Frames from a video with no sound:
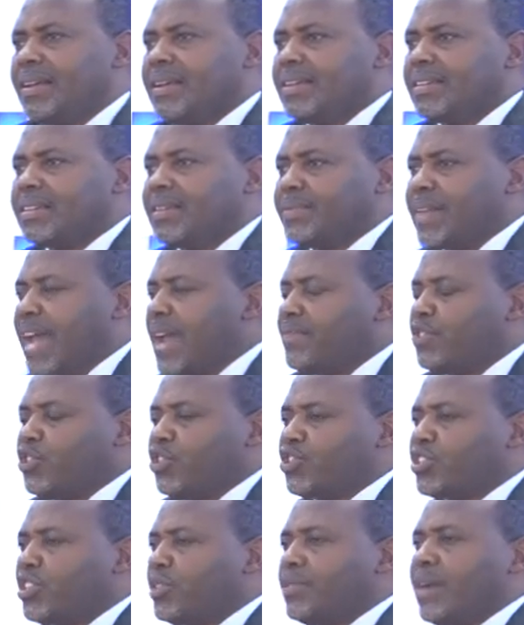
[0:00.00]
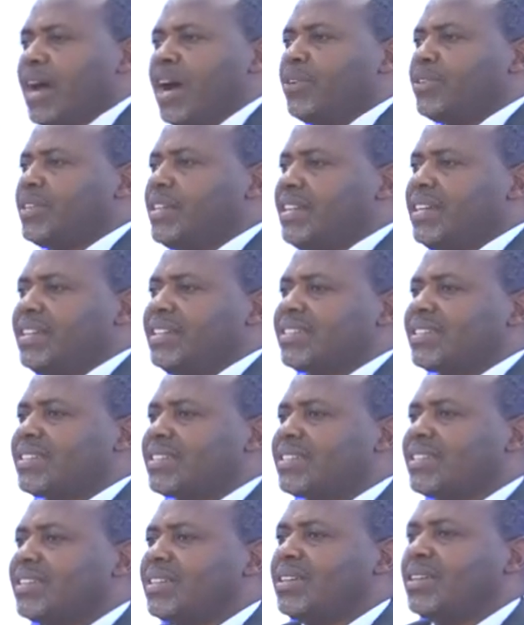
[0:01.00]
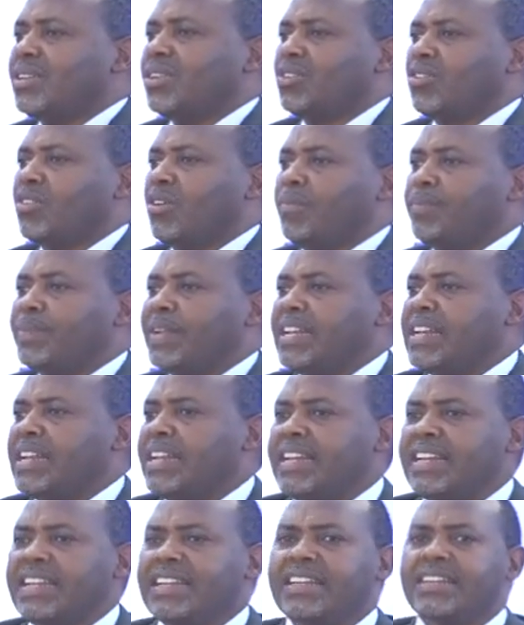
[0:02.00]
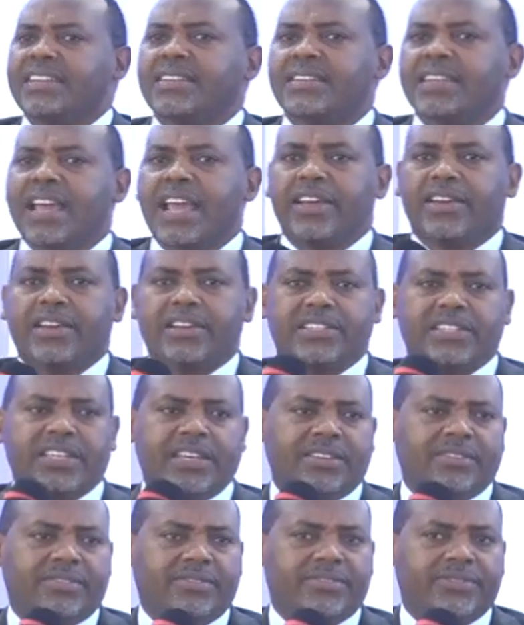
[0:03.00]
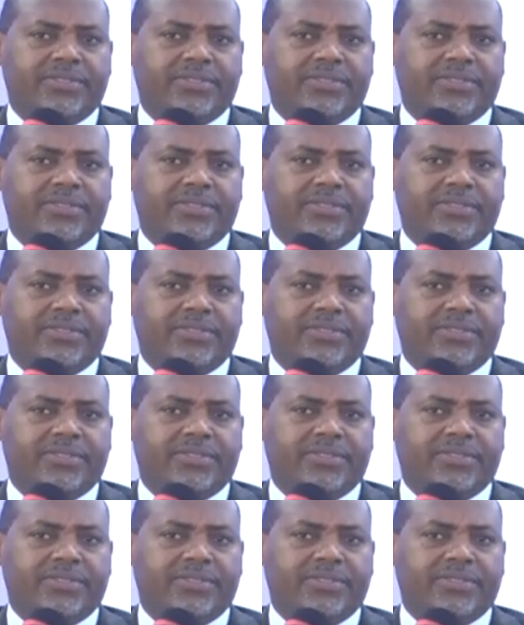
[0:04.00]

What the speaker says: Sometimes your surrounding is completely negative.